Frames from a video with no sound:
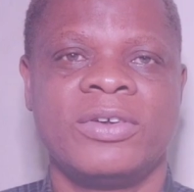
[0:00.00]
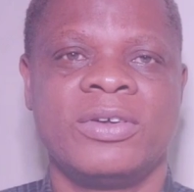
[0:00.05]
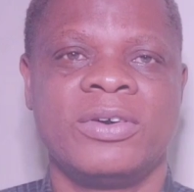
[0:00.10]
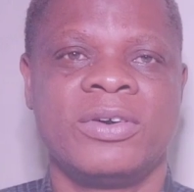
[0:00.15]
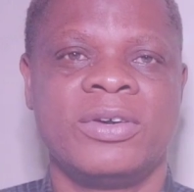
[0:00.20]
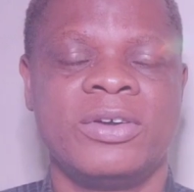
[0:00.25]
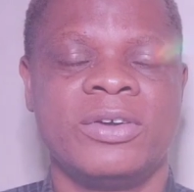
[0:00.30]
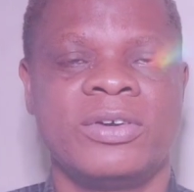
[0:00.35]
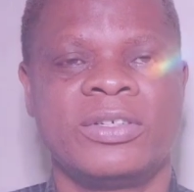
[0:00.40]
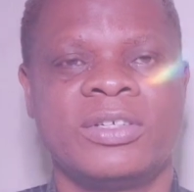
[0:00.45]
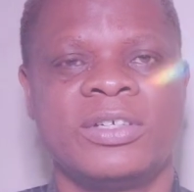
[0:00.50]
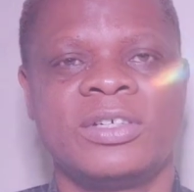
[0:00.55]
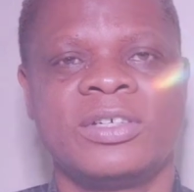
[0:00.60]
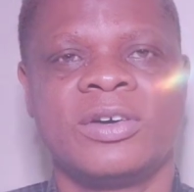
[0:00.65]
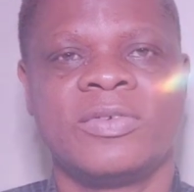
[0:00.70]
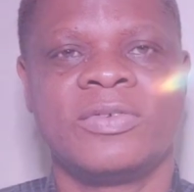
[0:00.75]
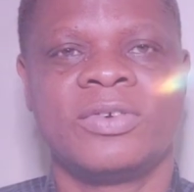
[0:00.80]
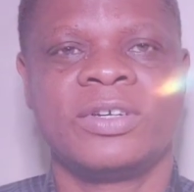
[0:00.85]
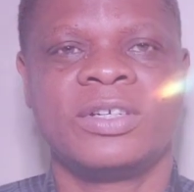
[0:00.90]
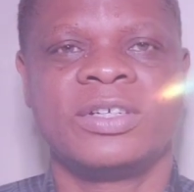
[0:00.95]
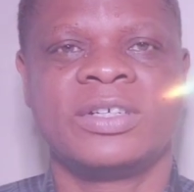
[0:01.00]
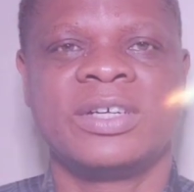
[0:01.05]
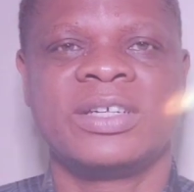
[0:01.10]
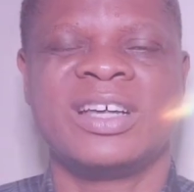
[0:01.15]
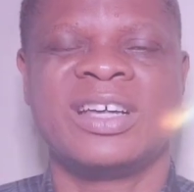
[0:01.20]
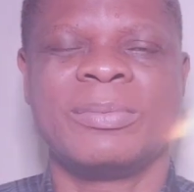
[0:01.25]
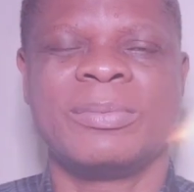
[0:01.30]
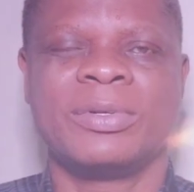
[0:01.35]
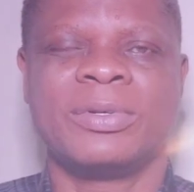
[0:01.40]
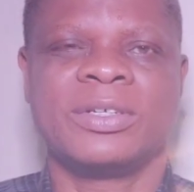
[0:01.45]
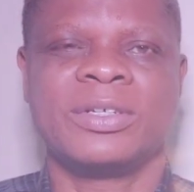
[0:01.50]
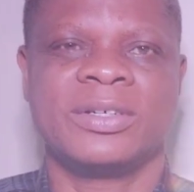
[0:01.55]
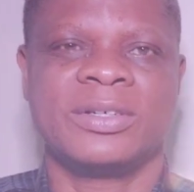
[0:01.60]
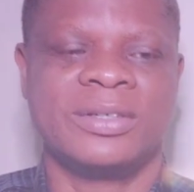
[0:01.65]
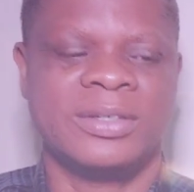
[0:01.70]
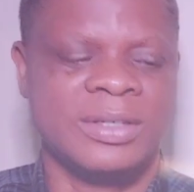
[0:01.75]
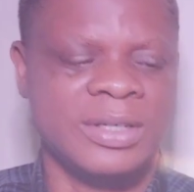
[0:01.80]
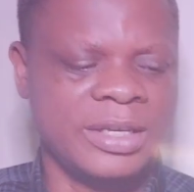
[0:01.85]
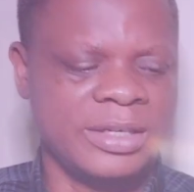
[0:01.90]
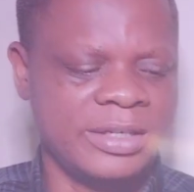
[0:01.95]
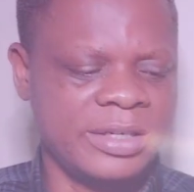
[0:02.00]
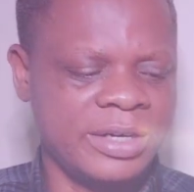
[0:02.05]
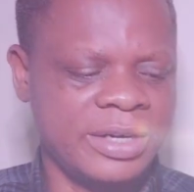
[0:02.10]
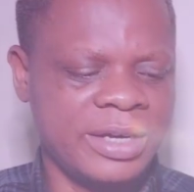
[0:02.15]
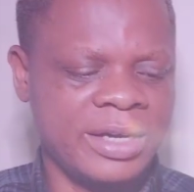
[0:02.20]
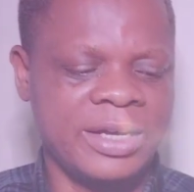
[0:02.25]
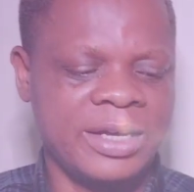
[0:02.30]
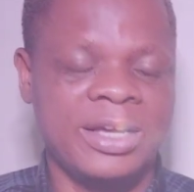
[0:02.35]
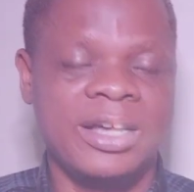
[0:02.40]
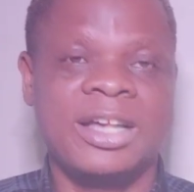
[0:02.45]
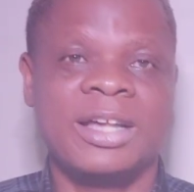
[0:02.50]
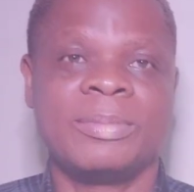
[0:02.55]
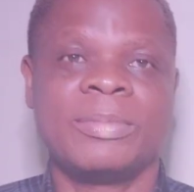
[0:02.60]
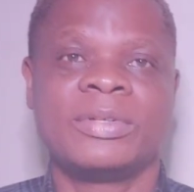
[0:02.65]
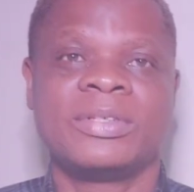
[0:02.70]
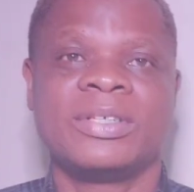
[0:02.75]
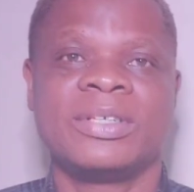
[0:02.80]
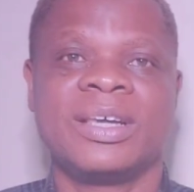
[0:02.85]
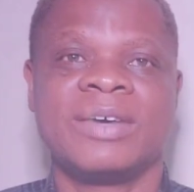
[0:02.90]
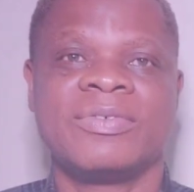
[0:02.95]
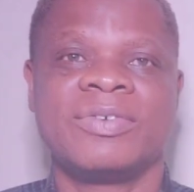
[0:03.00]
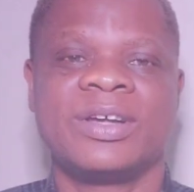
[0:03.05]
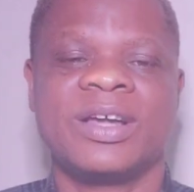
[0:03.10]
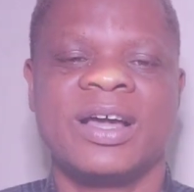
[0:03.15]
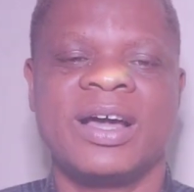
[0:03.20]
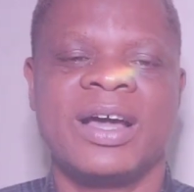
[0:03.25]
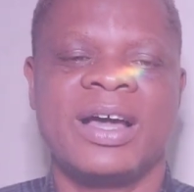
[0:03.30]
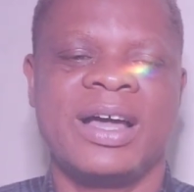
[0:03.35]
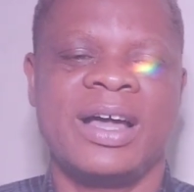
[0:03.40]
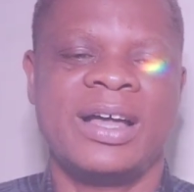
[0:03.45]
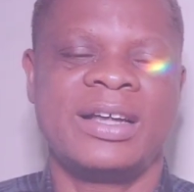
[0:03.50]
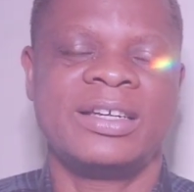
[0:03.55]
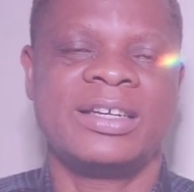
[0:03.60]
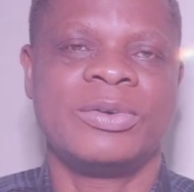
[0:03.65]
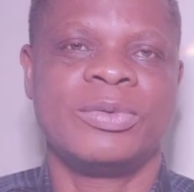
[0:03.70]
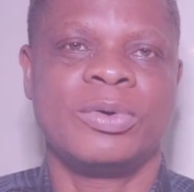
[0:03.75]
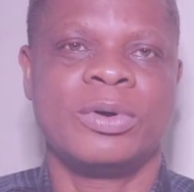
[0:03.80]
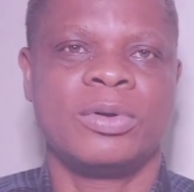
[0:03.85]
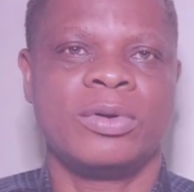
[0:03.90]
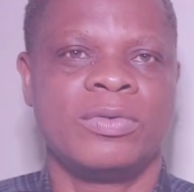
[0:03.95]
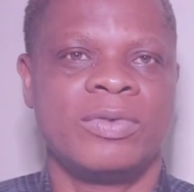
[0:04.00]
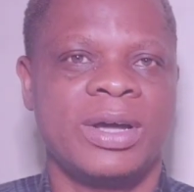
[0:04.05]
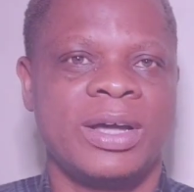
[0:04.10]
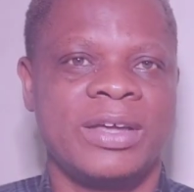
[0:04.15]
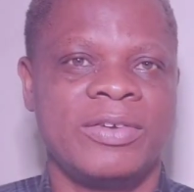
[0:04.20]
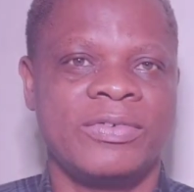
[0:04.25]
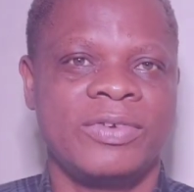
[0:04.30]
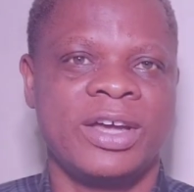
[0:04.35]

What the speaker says: you only hot yourself for the trends happening to us in Nigeria, but in Africa and the world over.